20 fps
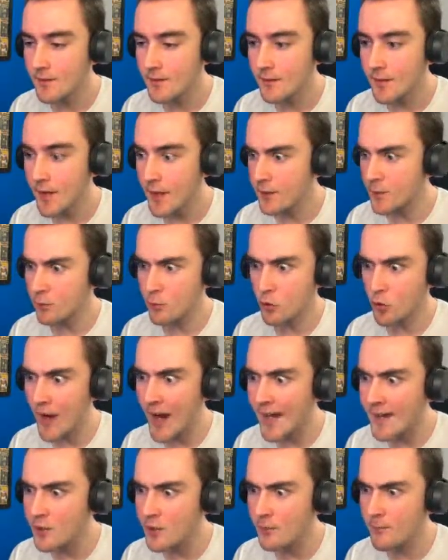End up
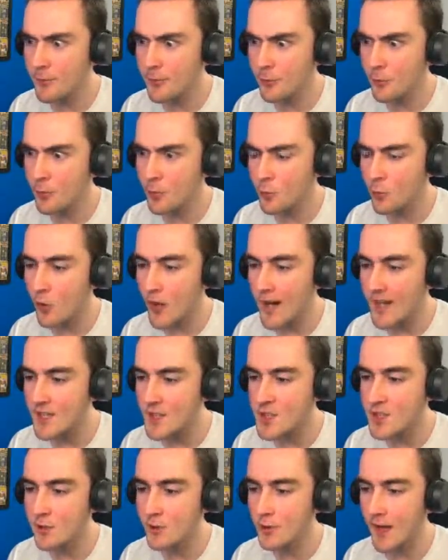cracking him through the right
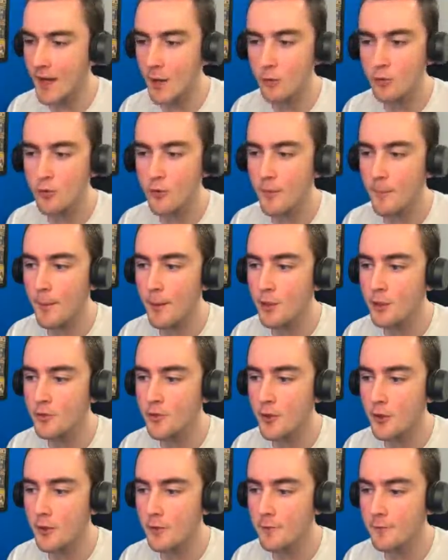shield. I'll throw the
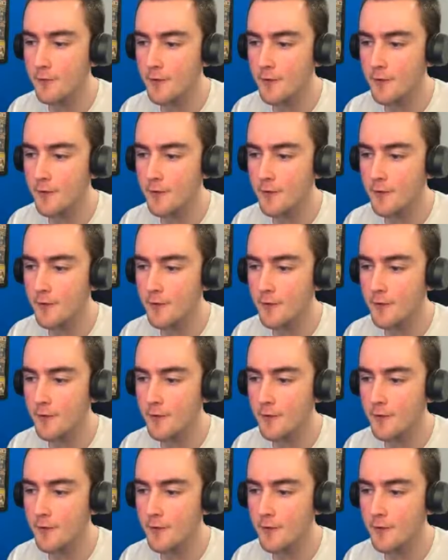Molotov.